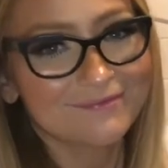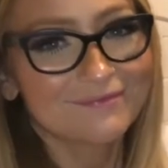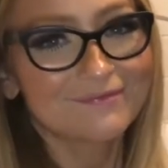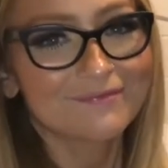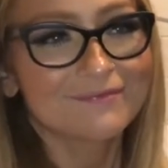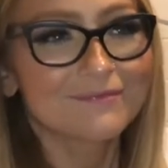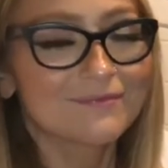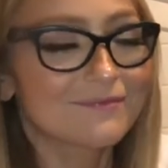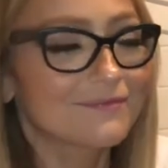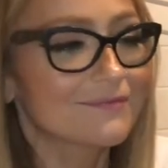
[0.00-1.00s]

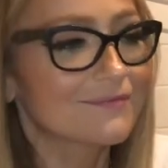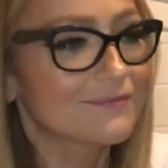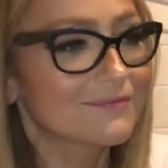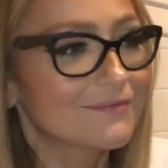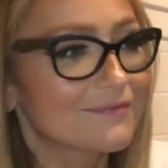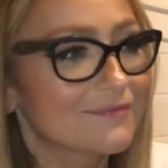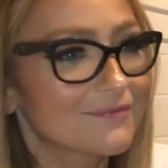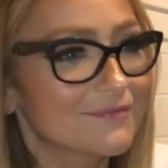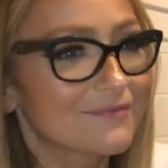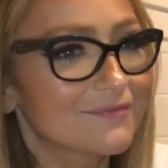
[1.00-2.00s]

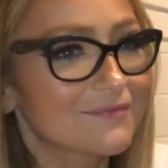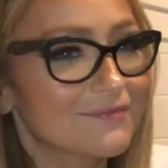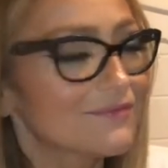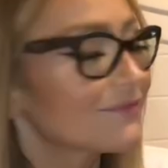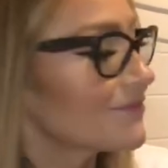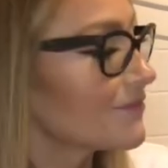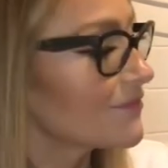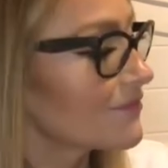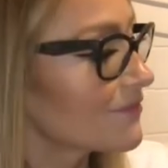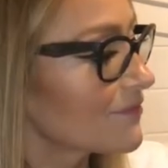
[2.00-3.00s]

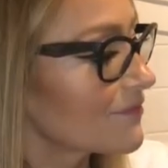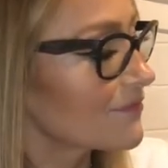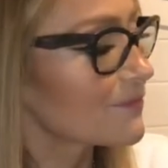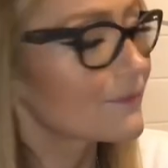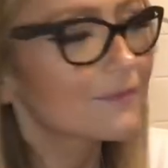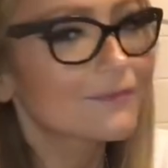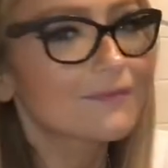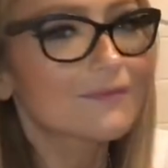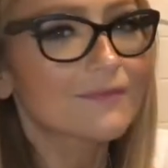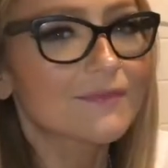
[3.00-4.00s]

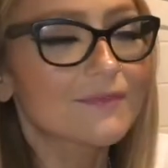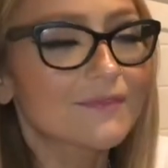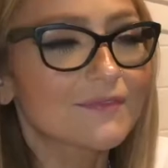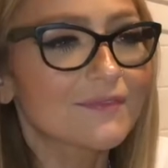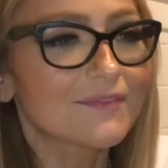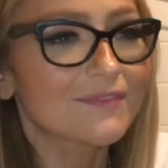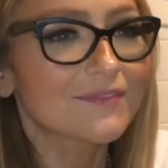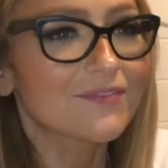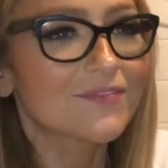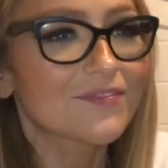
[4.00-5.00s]

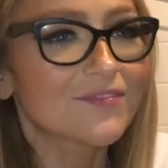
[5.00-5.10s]
The person shown says nothing.